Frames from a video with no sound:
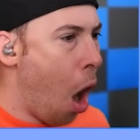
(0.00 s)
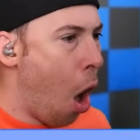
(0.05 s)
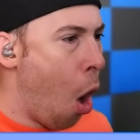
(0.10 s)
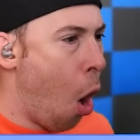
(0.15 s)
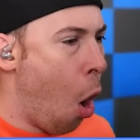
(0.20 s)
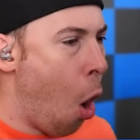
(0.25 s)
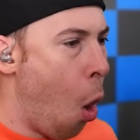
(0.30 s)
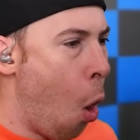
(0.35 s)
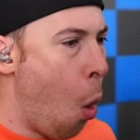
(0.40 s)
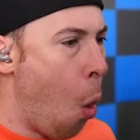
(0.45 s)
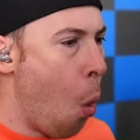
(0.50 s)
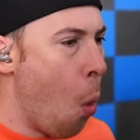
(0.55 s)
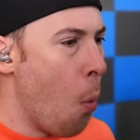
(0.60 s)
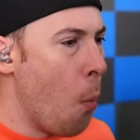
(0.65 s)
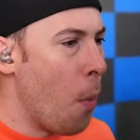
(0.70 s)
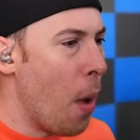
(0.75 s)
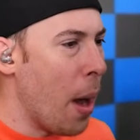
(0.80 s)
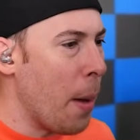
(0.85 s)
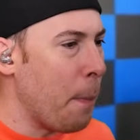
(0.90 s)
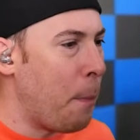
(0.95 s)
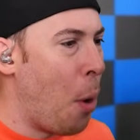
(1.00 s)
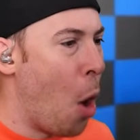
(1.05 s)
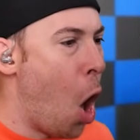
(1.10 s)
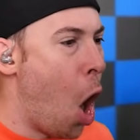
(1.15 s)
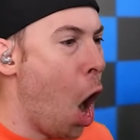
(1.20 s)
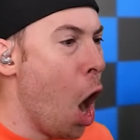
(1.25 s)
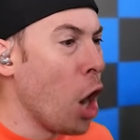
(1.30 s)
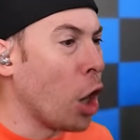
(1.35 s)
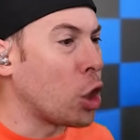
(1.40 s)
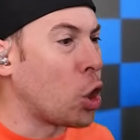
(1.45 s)
Oh my,
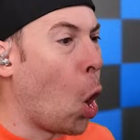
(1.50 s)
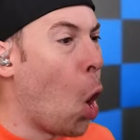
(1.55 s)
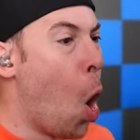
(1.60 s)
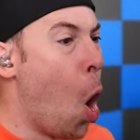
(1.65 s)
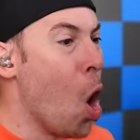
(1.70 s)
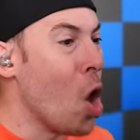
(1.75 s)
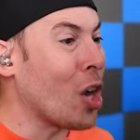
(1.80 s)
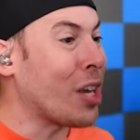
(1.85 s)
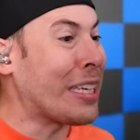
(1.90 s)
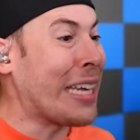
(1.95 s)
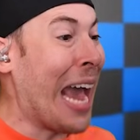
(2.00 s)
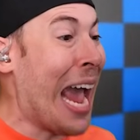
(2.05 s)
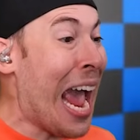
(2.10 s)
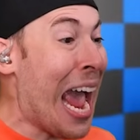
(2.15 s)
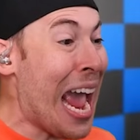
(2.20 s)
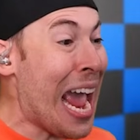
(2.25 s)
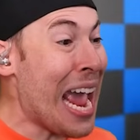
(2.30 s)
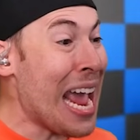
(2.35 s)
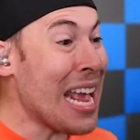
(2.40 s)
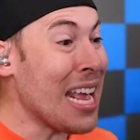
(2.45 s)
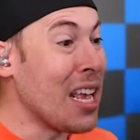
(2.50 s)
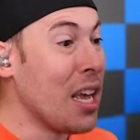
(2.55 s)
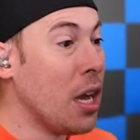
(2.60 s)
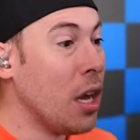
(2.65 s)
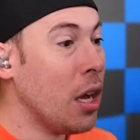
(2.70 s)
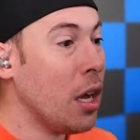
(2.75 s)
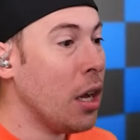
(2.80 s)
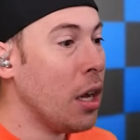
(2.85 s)
parkour king!